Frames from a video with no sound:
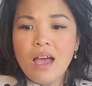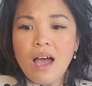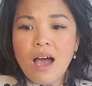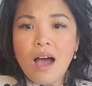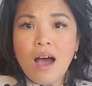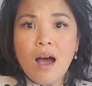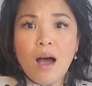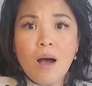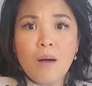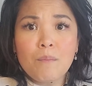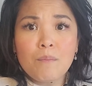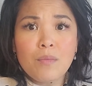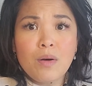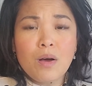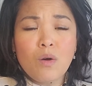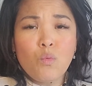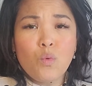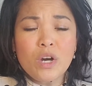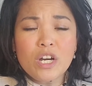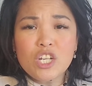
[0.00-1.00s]
um,
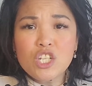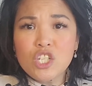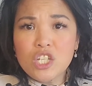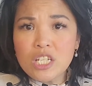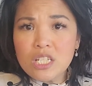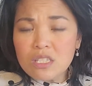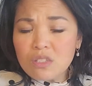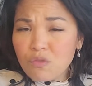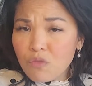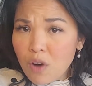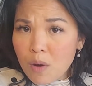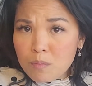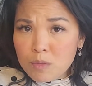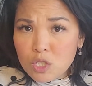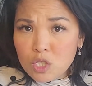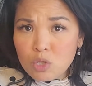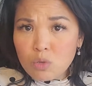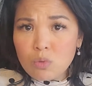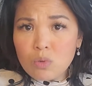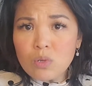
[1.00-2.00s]
worksheets from
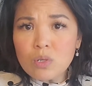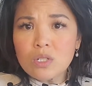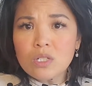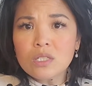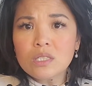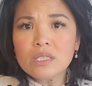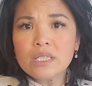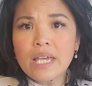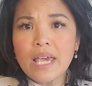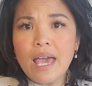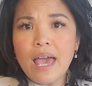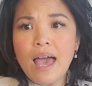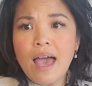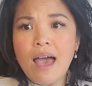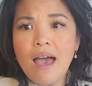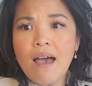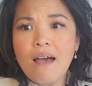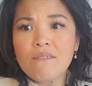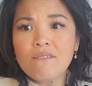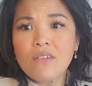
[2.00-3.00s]
school, they
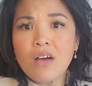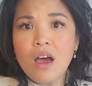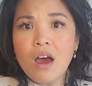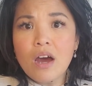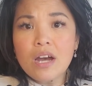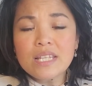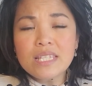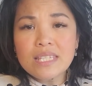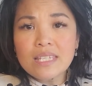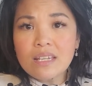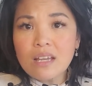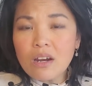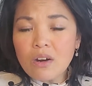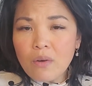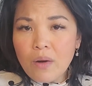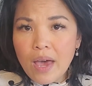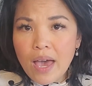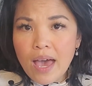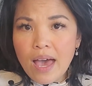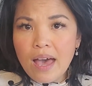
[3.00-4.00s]
have arts and
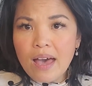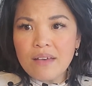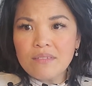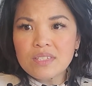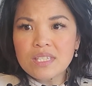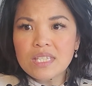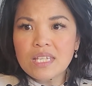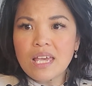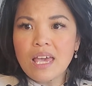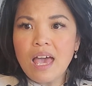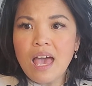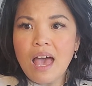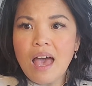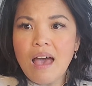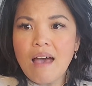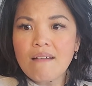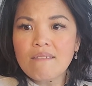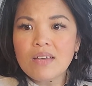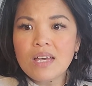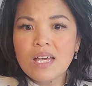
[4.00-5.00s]
crafts, they
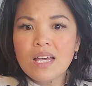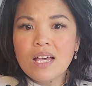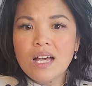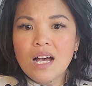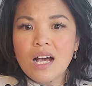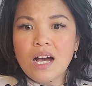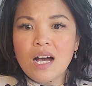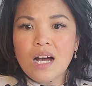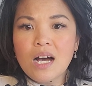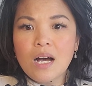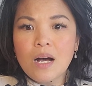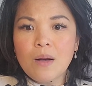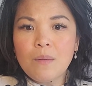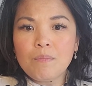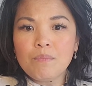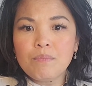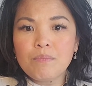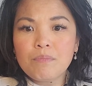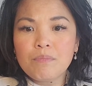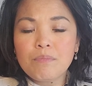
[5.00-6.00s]
have
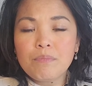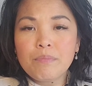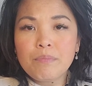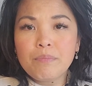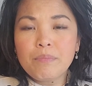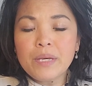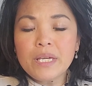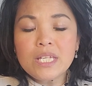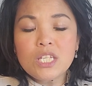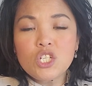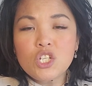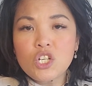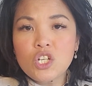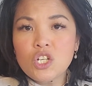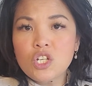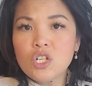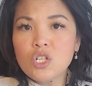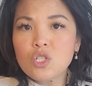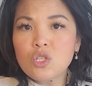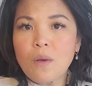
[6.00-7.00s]
um,
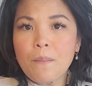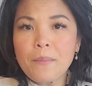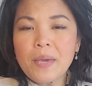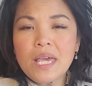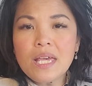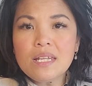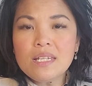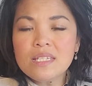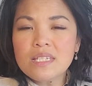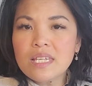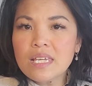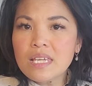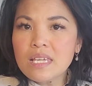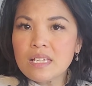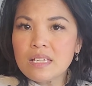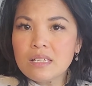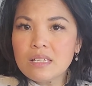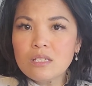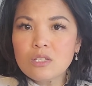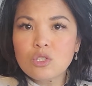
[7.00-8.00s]
pictures or
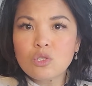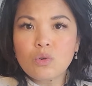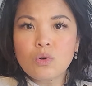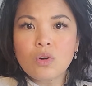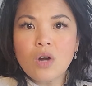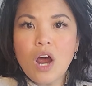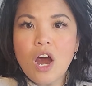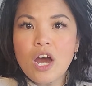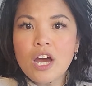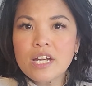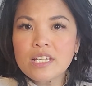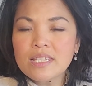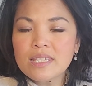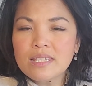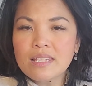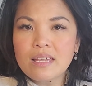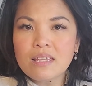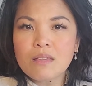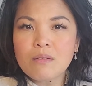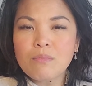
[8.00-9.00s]
paintings or arts
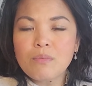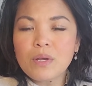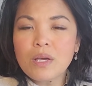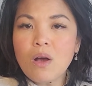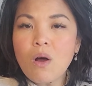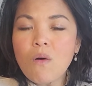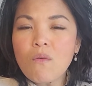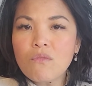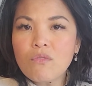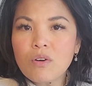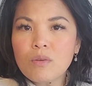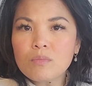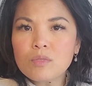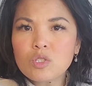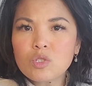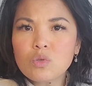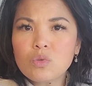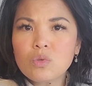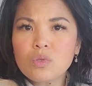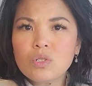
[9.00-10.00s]
that they bring home from
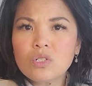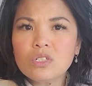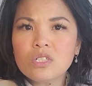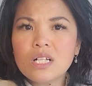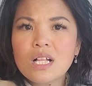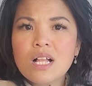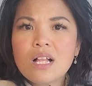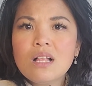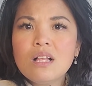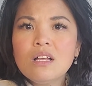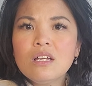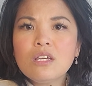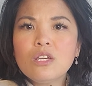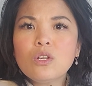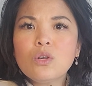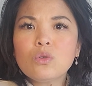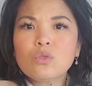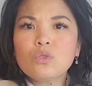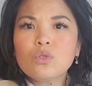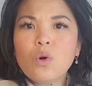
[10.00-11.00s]
school. You
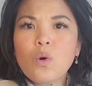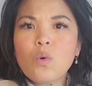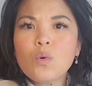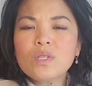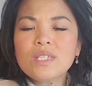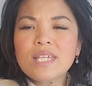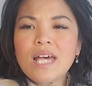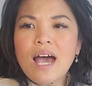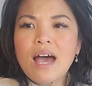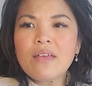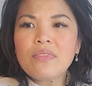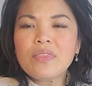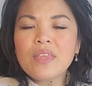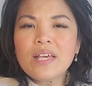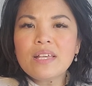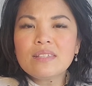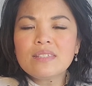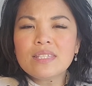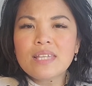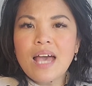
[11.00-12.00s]
know, those are
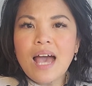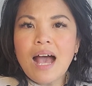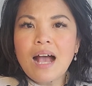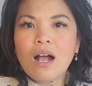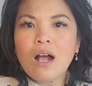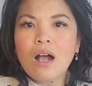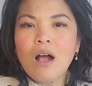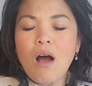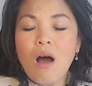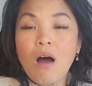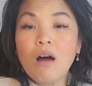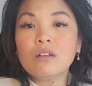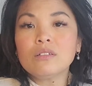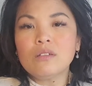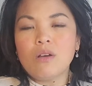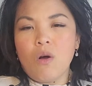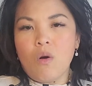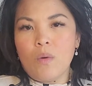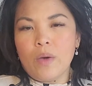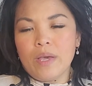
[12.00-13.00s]
things that are
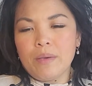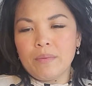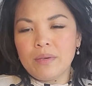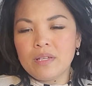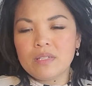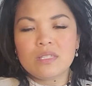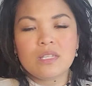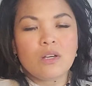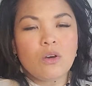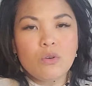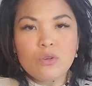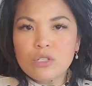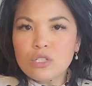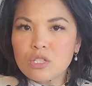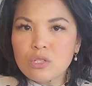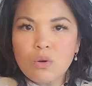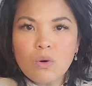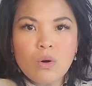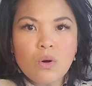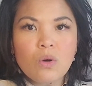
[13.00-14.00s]
ongoing because they go to
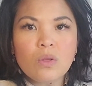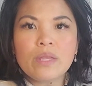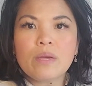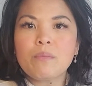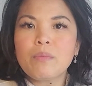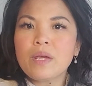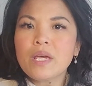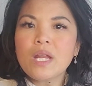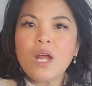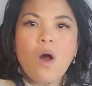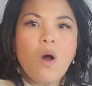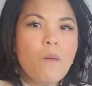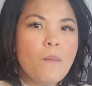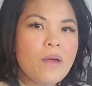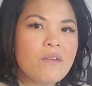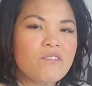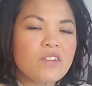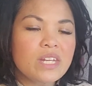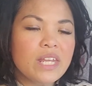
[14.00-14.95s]
school, they bring it home every